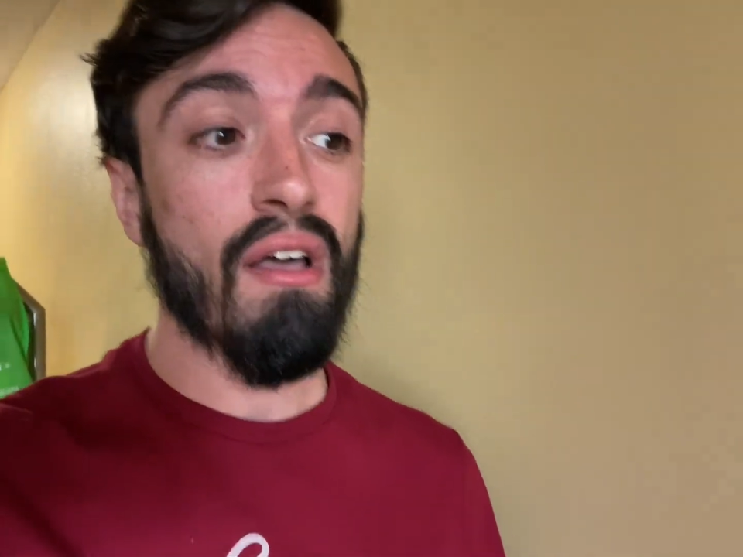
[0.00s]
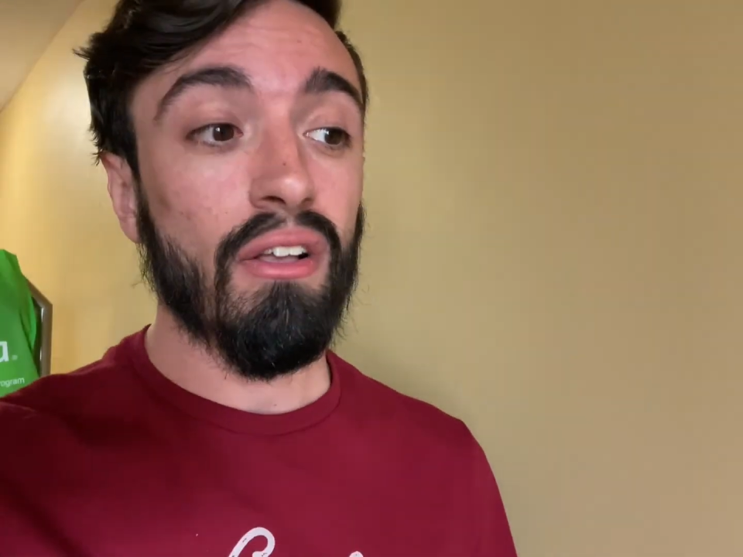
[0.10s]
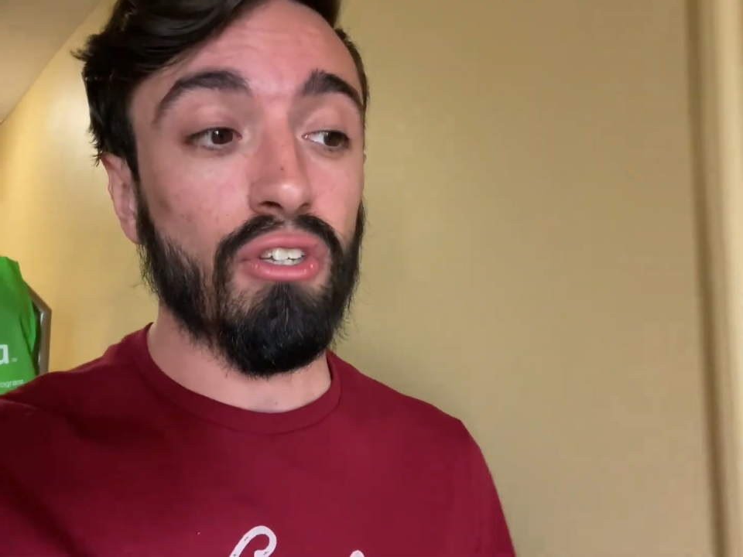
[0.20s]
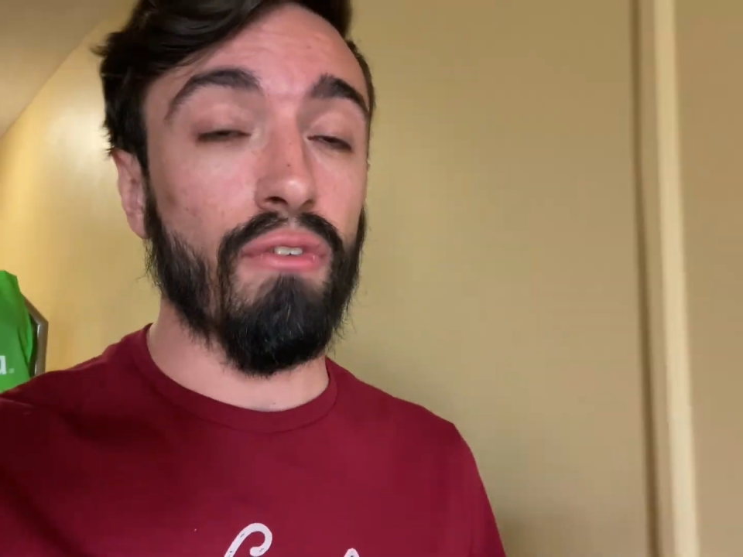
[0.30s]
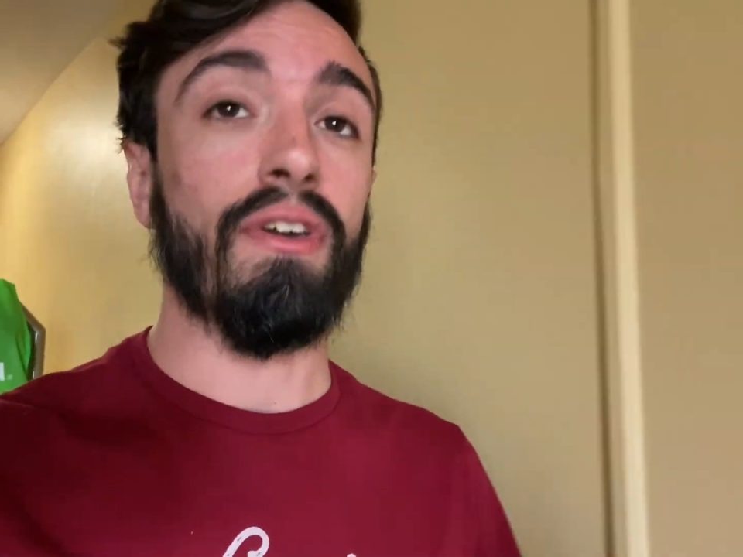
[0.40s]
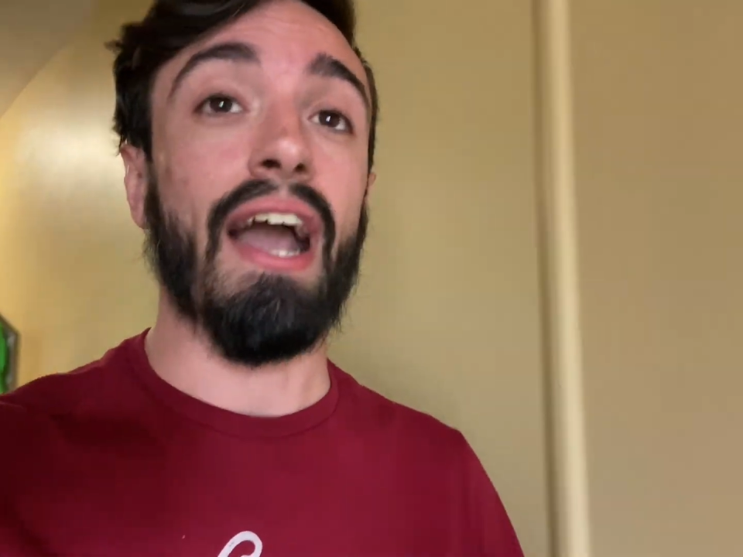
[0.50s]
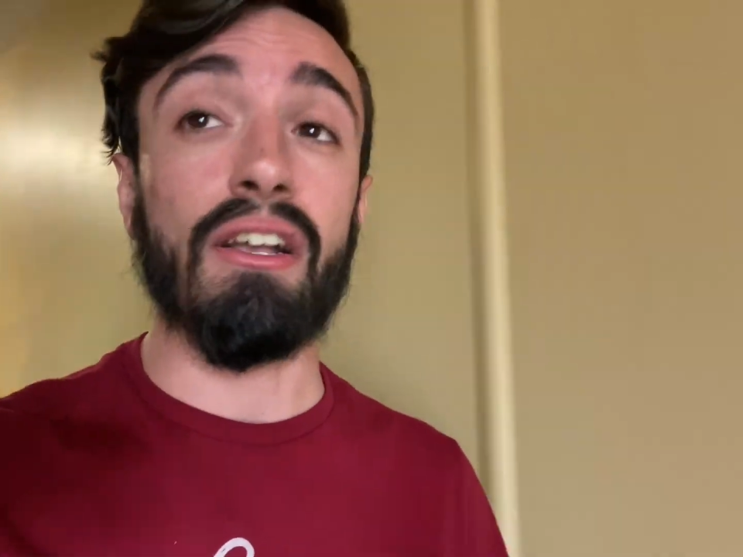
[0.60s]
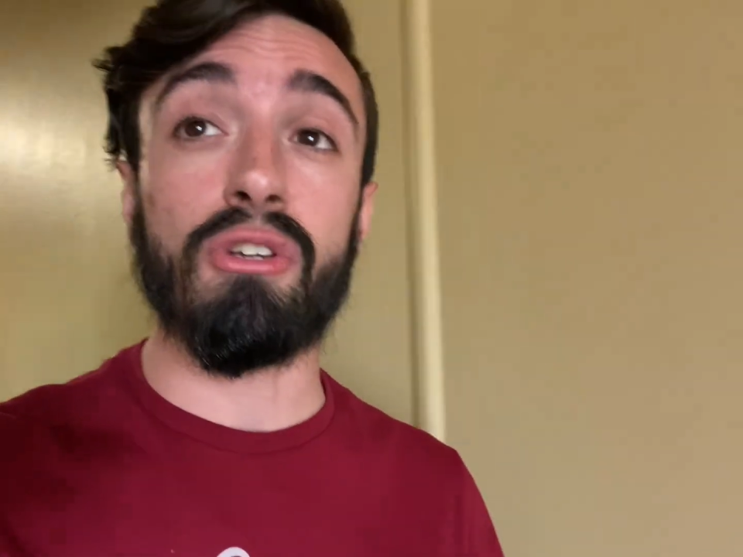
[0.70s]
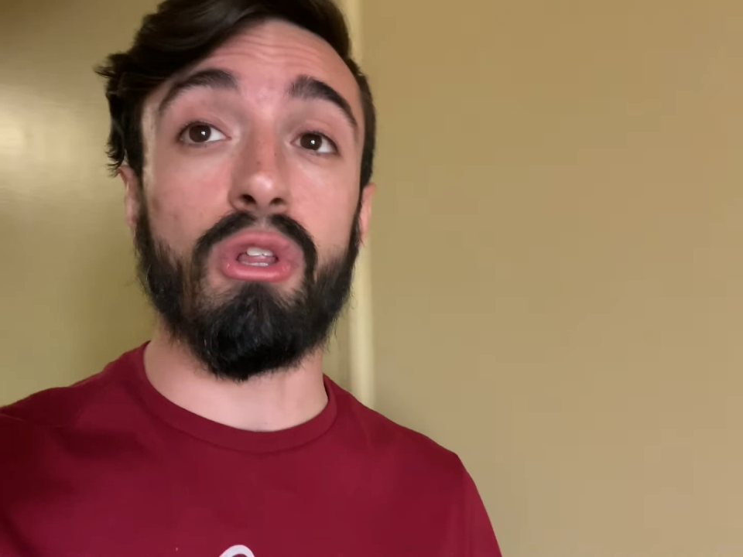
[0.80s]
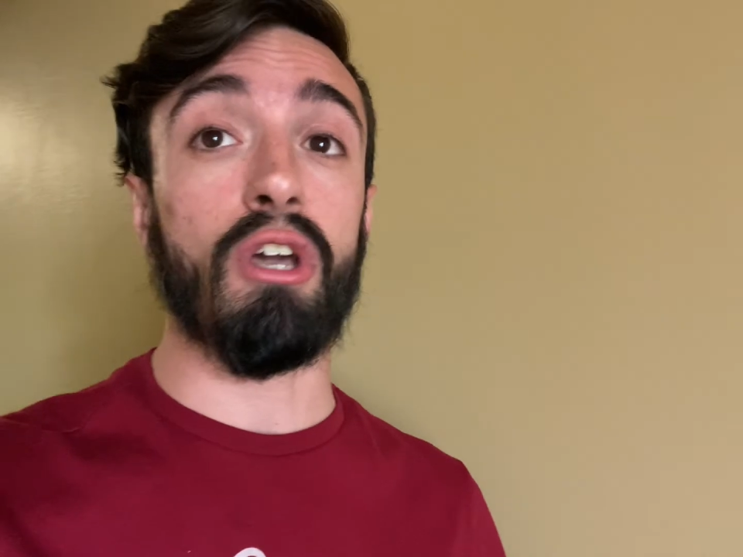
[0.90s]
So if you
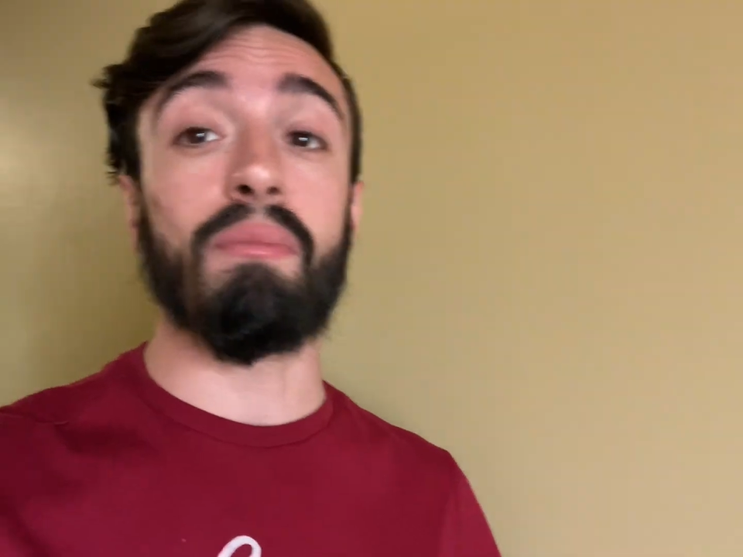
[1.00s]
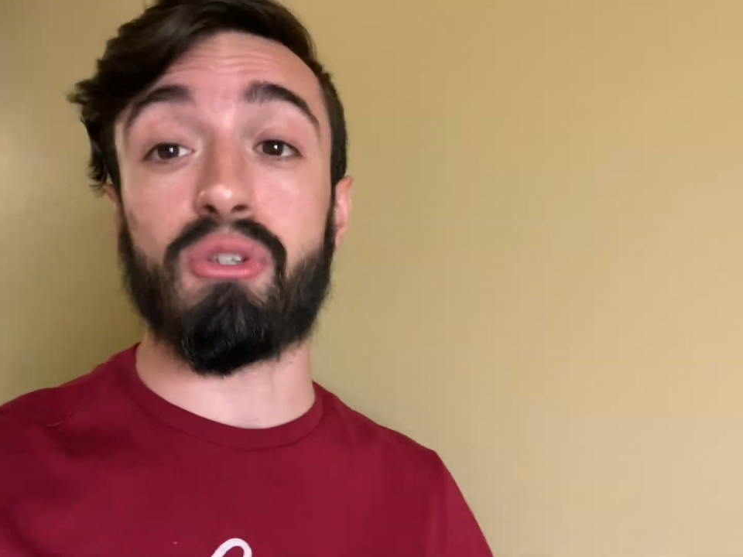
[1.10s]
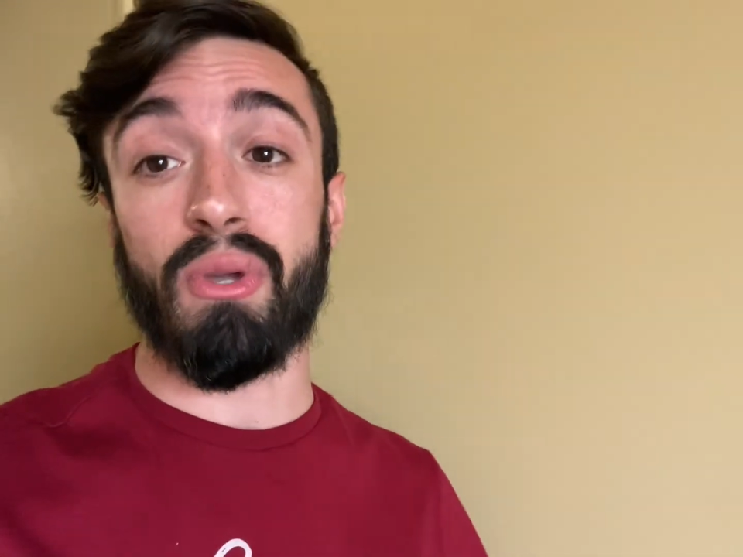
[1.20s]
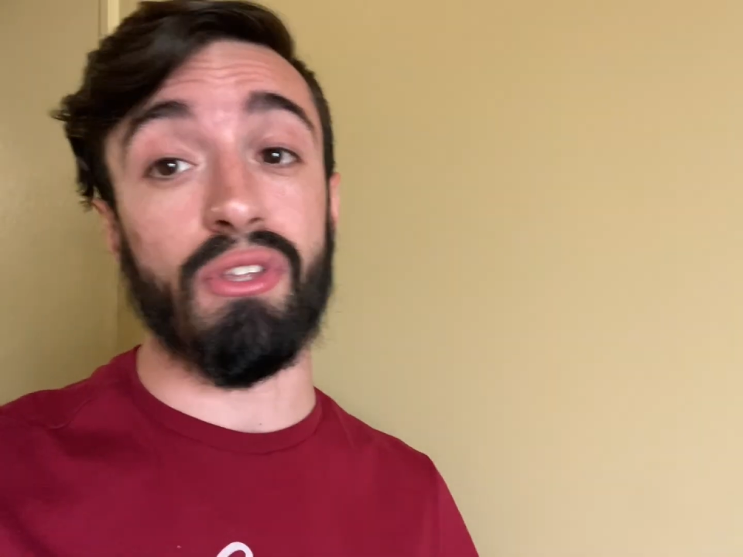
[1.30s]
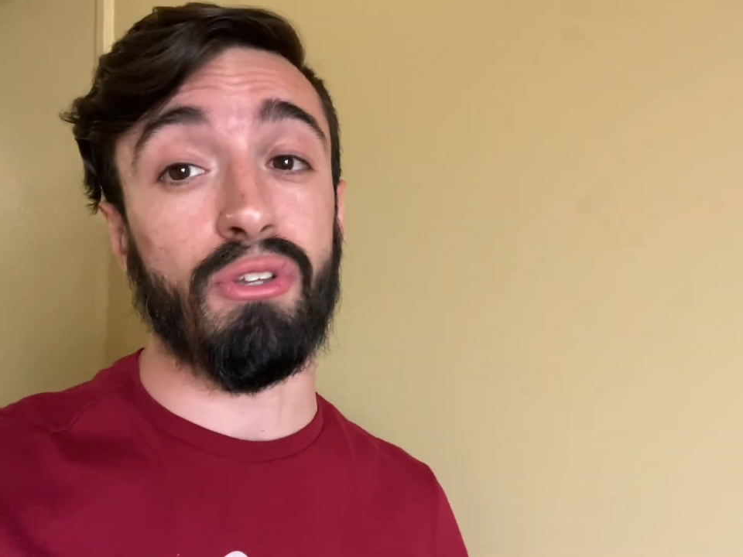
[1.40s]
guys are looking between the